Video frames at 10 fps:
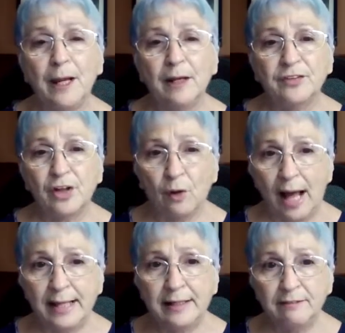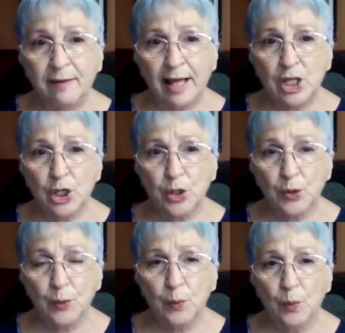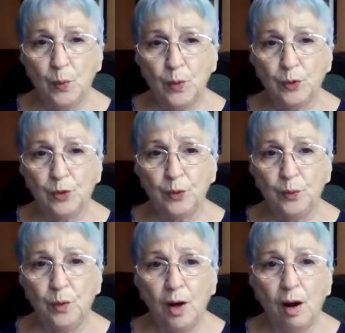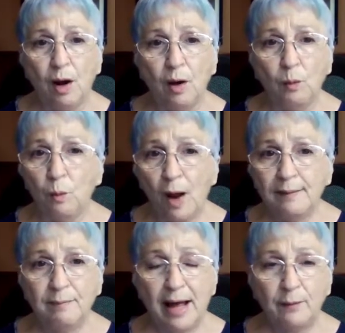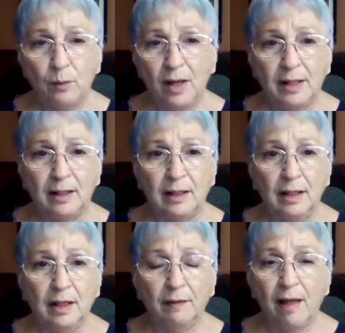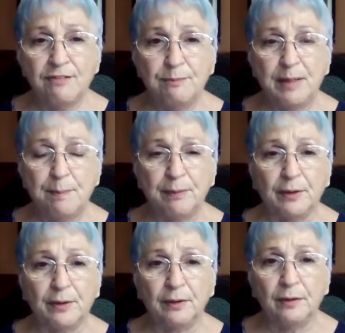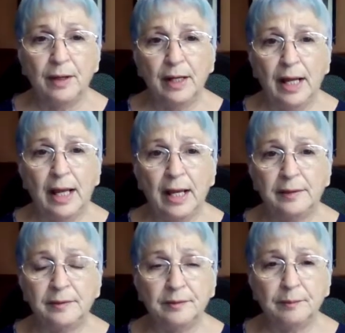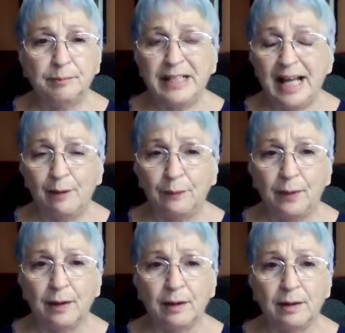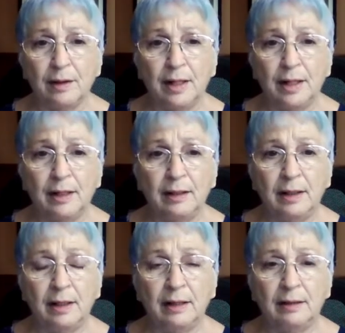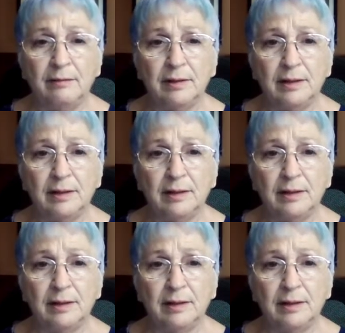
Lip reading: So I invite you to, one by one, love people and be out there, and